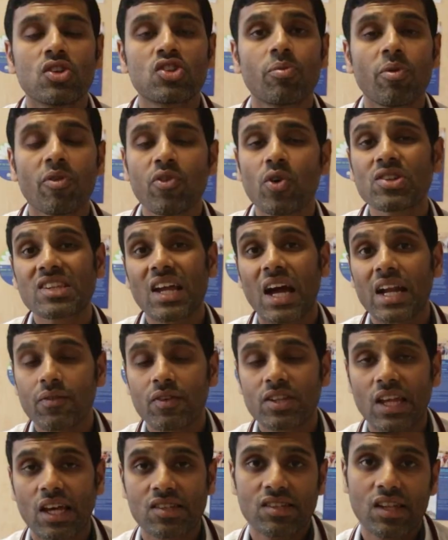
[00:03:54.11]
So before
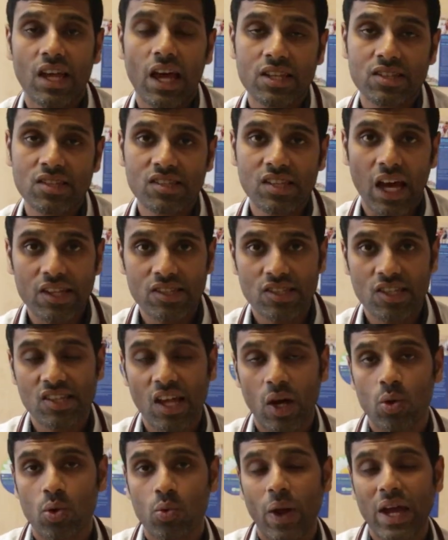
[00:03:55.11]
starting with the
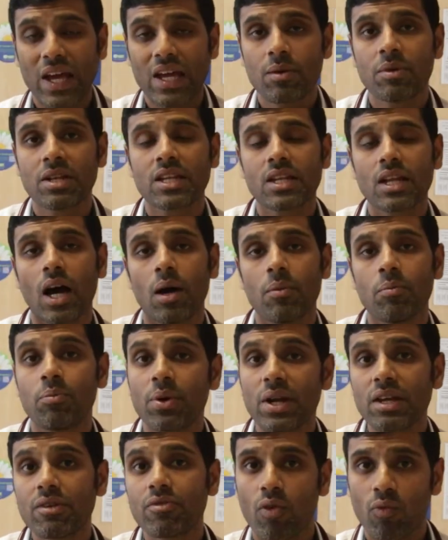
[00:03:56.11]
exercises, I would recommend a
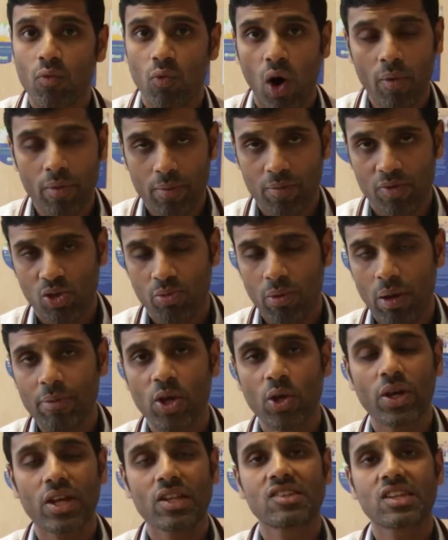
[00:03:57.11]
brief warm up. So
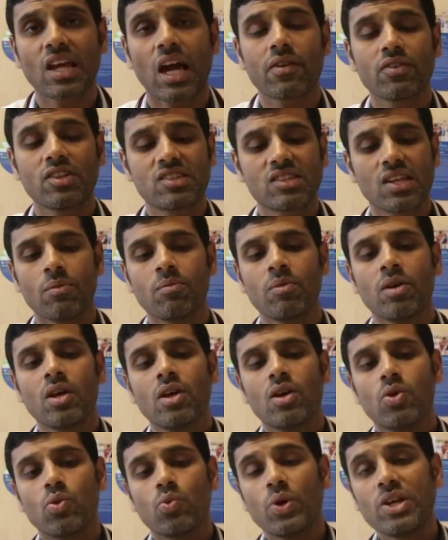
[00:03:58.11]
maybe you can start with some
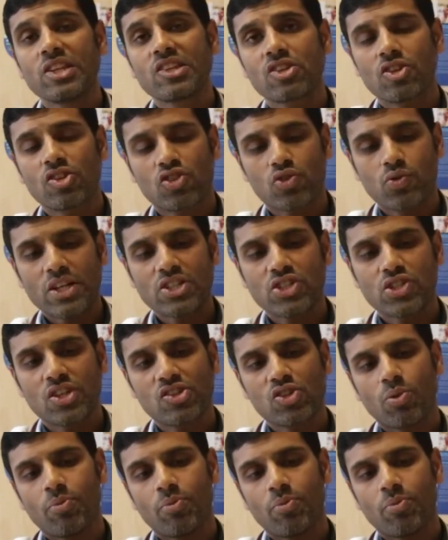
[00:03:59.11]
wrist stretches.